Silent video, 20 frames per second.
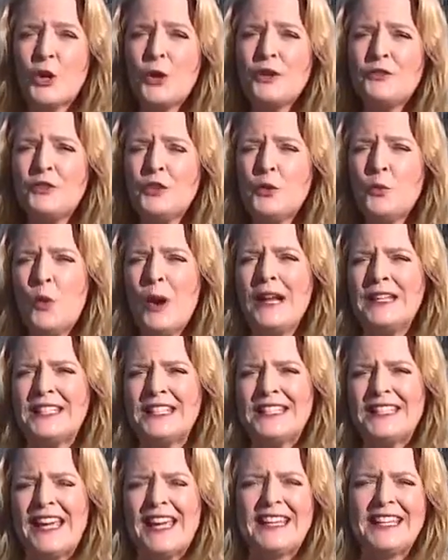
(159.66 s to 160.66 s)
if you want to
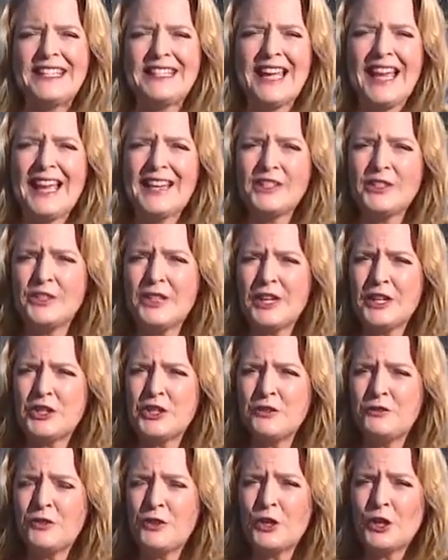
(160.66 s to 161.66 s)
get a tax
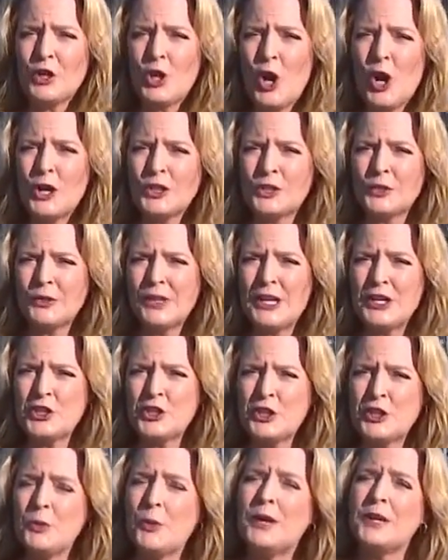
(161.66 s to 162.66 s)
deduction for a car
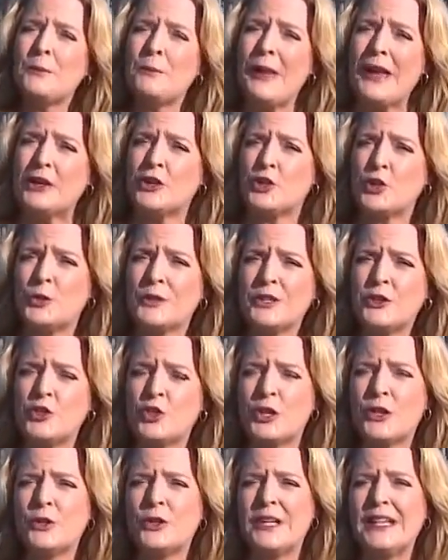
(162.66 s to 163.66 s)
donation, you want to make sure the
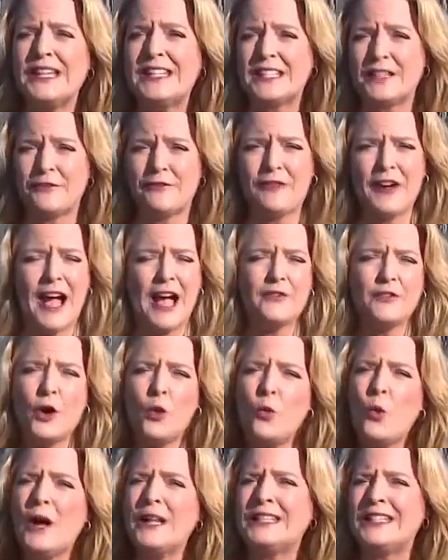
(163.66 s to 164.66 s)
charity is a
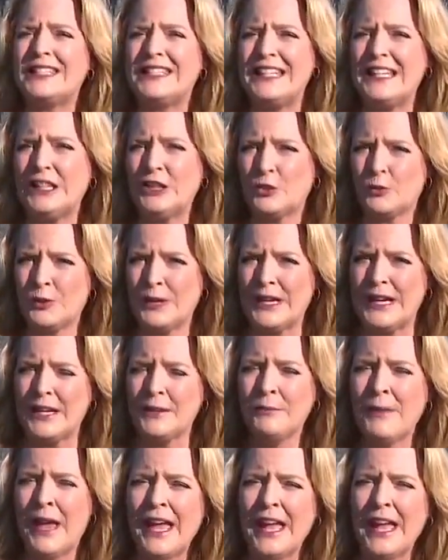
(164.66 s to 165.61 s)
501c3.